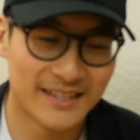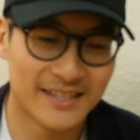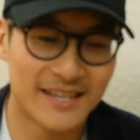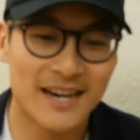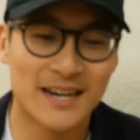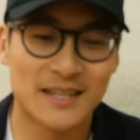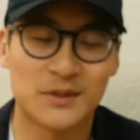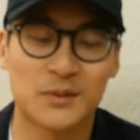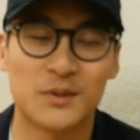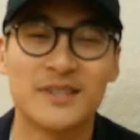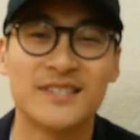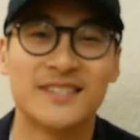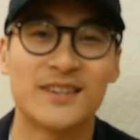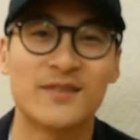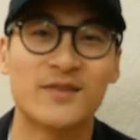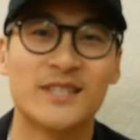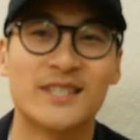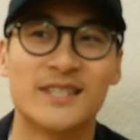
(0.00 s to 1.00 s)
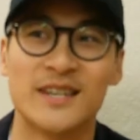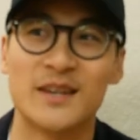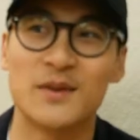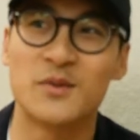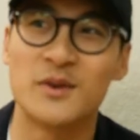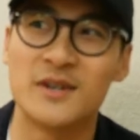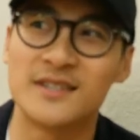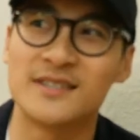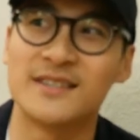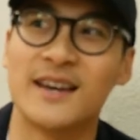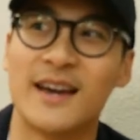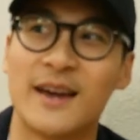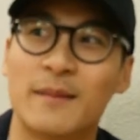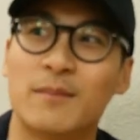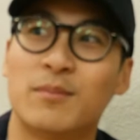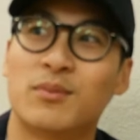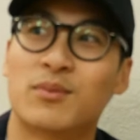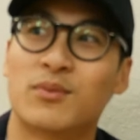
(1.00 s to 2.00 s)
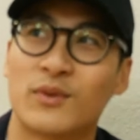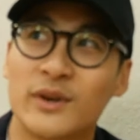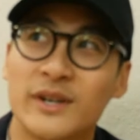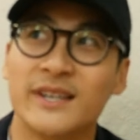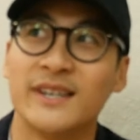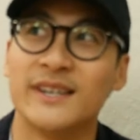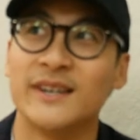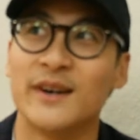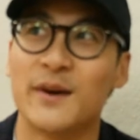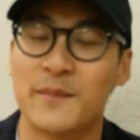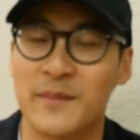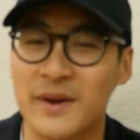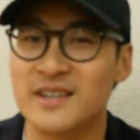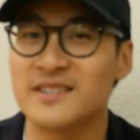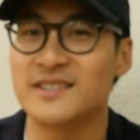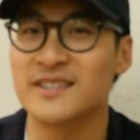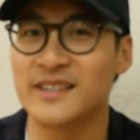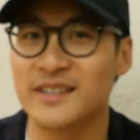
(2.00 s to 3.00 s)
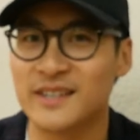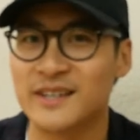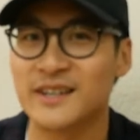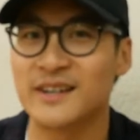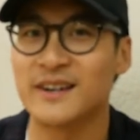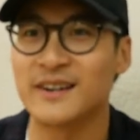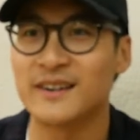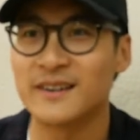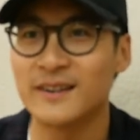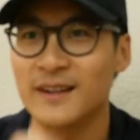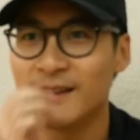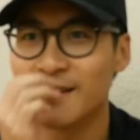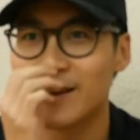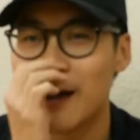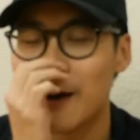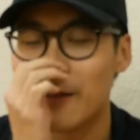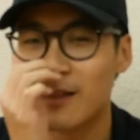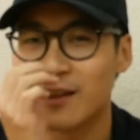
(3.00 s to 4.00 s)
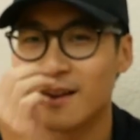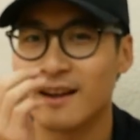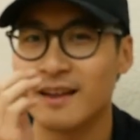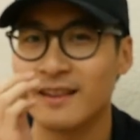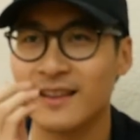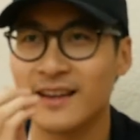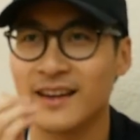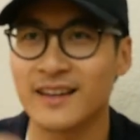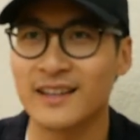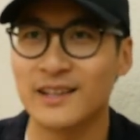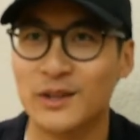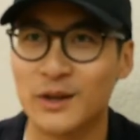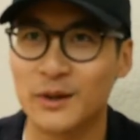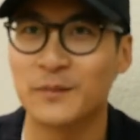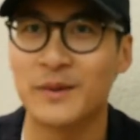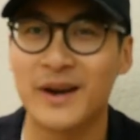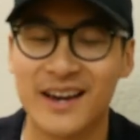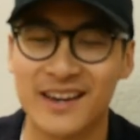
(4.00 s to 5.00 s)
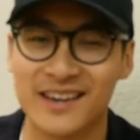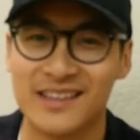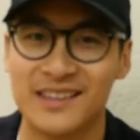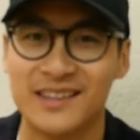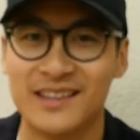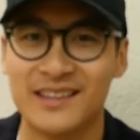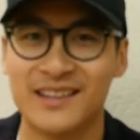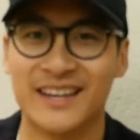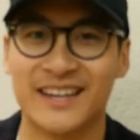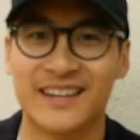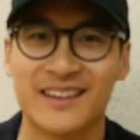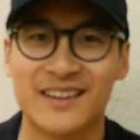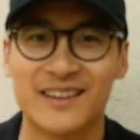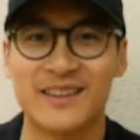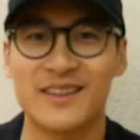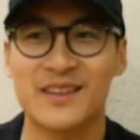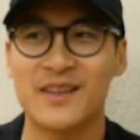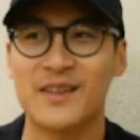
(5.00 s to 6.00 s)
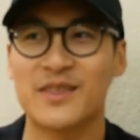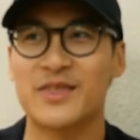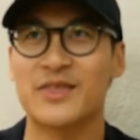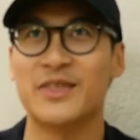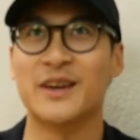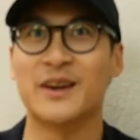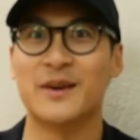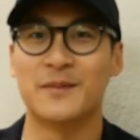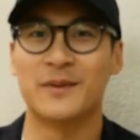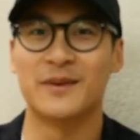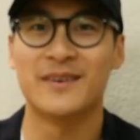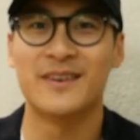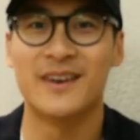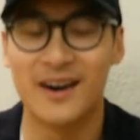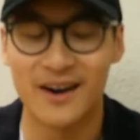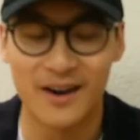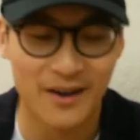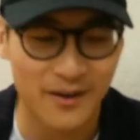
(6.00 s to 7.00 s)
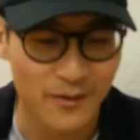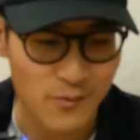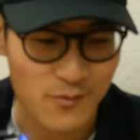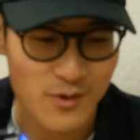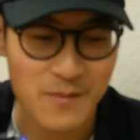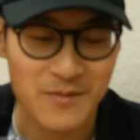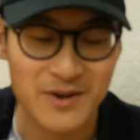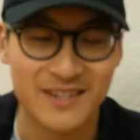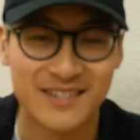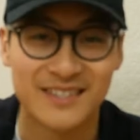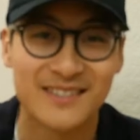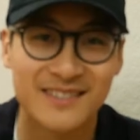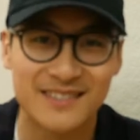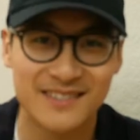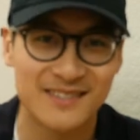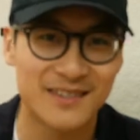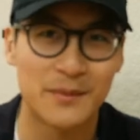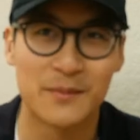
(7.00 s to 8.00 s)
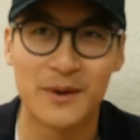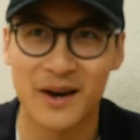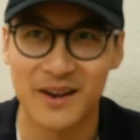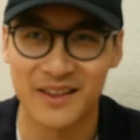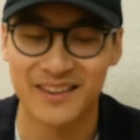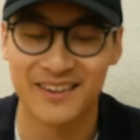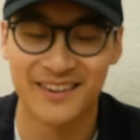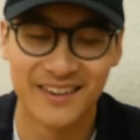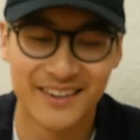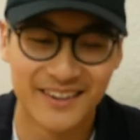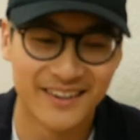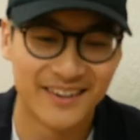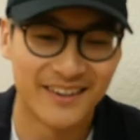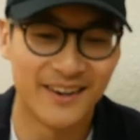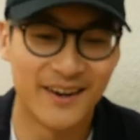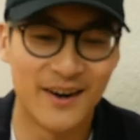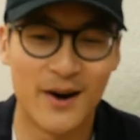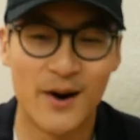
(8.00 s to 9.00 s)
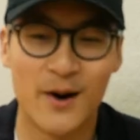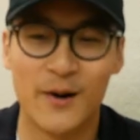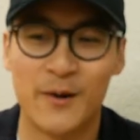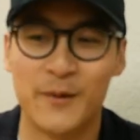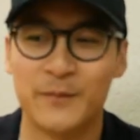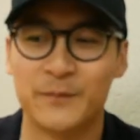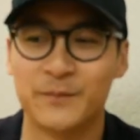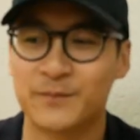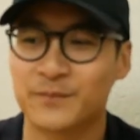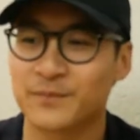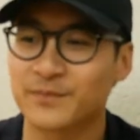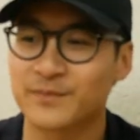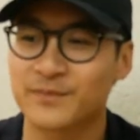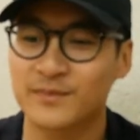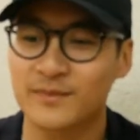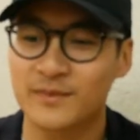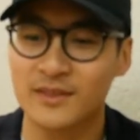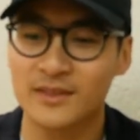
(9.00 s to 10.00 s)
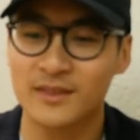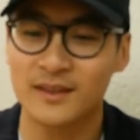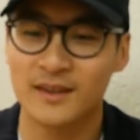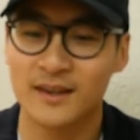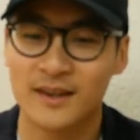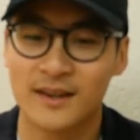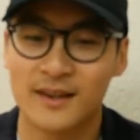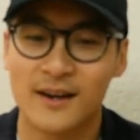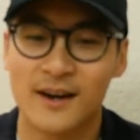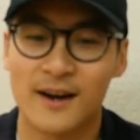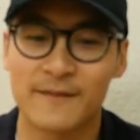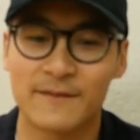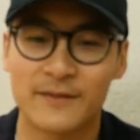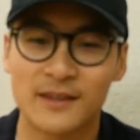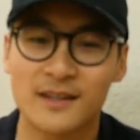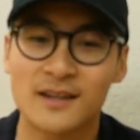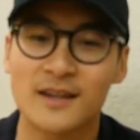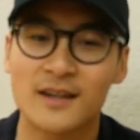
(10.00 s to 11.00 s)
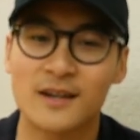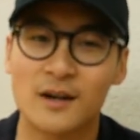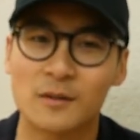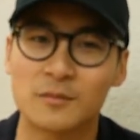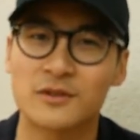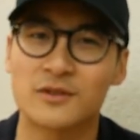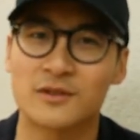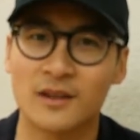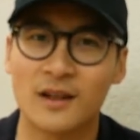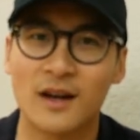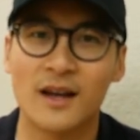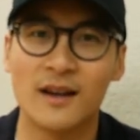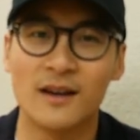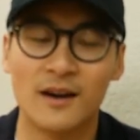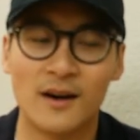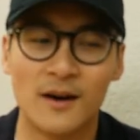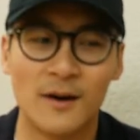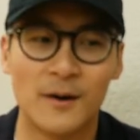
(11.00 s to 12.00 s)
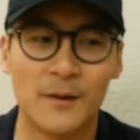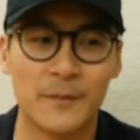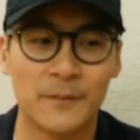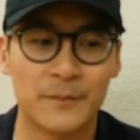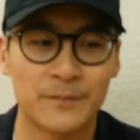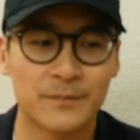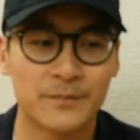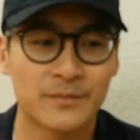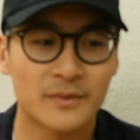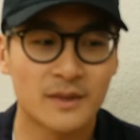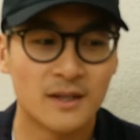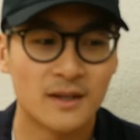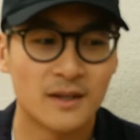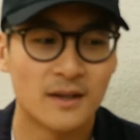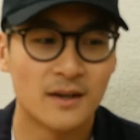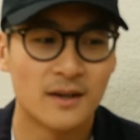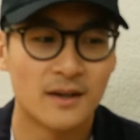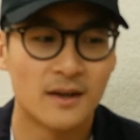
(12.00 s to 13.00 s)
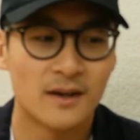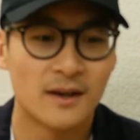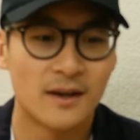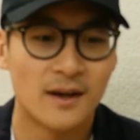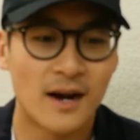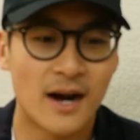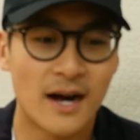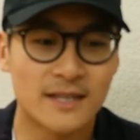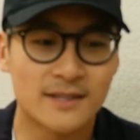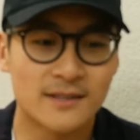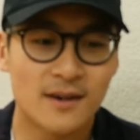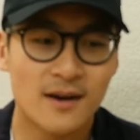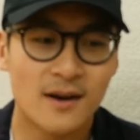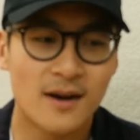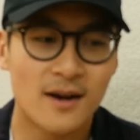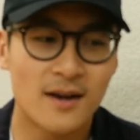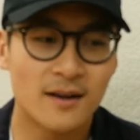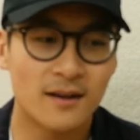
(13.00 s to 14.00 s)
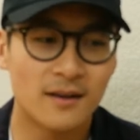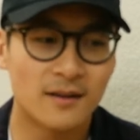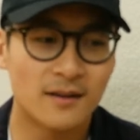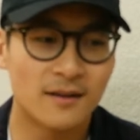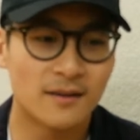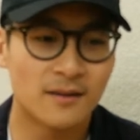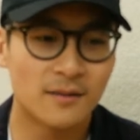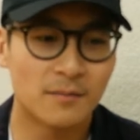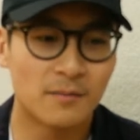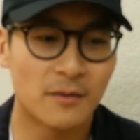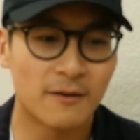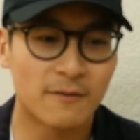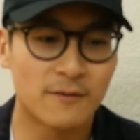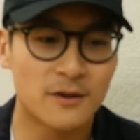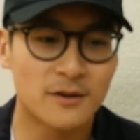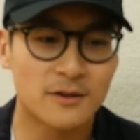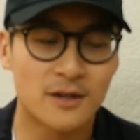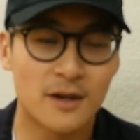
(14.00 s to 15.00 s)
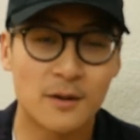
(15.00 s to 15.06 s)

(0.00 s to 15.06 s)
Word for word: yeah, 2017 was a pretty amazing year now that I like look back and like think of uh, reminisce about it. Um, I feel like I accomplished a lot. Um, I taught my first